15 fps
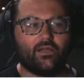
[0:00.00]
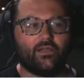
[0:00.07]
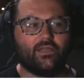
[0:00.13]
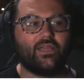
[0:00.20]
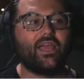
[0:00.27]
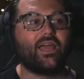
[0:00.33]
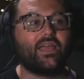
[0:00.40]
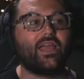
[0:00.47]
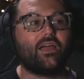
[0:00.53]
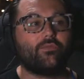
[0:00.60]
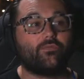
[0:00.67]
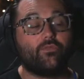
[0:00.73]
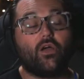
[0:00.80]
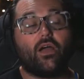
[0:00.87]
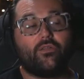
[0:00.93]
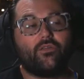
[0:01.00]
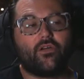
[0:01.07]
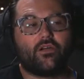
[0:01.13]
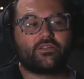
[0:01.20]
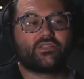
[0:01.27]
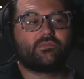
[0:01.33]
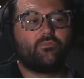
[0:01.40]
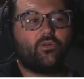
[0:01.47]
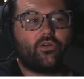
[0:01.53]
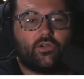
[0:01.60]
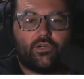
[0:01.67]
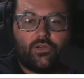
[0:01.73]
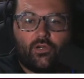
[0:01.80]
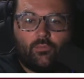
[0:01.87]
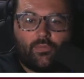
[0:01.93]
Yeah. No, and there are some
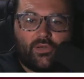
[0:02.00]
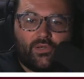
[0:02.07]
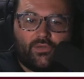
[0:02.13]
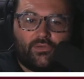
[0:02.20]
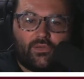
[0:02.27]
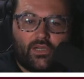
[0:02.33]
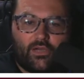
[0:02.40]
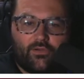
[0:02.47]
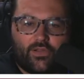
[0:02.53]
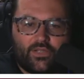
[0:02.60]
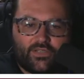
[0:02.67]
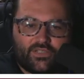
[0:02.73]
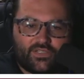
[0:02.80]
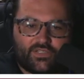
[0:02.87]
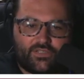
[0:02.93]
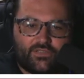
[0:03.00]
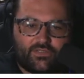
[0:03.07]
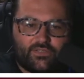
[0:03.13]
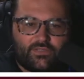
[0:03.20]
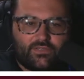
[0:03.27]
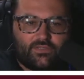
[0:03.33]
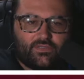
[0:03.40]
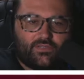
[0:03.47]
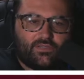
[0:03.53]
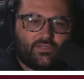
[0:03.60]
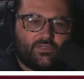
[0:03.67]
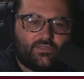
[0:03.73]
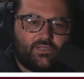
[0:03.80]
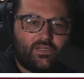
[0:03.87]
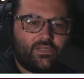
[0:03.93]
more open areas
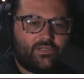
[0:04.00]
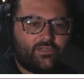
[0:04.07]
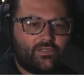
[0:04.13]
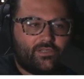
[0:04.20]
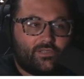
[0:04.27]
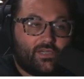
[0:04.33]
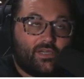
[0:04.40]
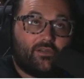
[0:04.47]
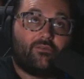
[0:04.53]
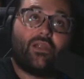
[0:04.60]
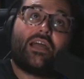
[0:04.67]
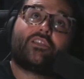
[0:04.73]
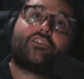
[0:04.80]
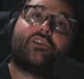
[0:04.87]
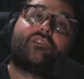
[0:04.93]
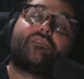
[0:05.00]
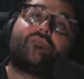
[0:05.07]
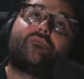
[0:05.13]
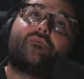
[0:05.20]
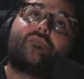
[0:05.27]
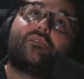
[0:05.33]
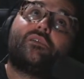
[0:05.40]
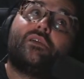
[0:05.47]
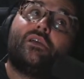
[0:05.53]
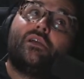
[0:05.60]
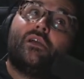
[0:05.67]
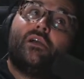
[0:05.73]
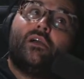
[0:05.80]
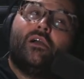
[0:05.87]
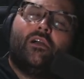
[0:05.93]
in Ratchet.
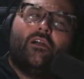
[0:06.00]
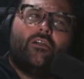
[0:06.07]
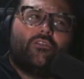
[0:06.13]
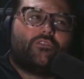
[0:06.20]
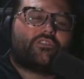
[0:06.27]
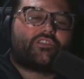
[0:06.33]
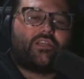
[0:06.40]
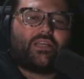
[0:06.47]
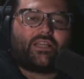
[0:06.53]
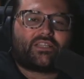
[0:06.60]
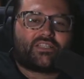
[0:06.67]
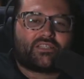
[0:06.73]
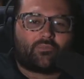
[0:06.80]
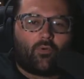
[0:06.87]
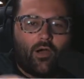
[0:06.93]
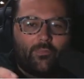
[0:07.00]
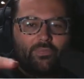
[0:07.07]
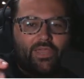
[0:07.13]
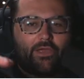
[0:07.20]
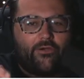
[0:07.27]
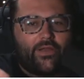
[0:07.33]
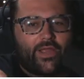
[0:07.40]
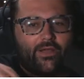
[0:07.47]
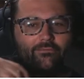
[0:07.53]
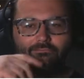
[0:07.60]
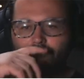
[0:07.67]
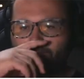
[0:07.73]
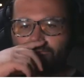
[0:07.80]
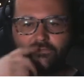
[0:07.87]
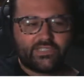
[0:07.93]
There's sort of like a swampy area.
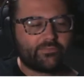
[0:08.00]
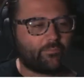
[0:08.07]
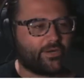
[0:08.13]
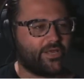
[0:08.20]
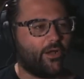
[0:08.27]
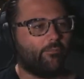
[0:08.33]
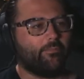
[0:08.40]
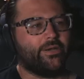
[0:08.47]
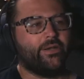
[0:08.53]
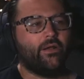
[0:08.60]
Pretty open.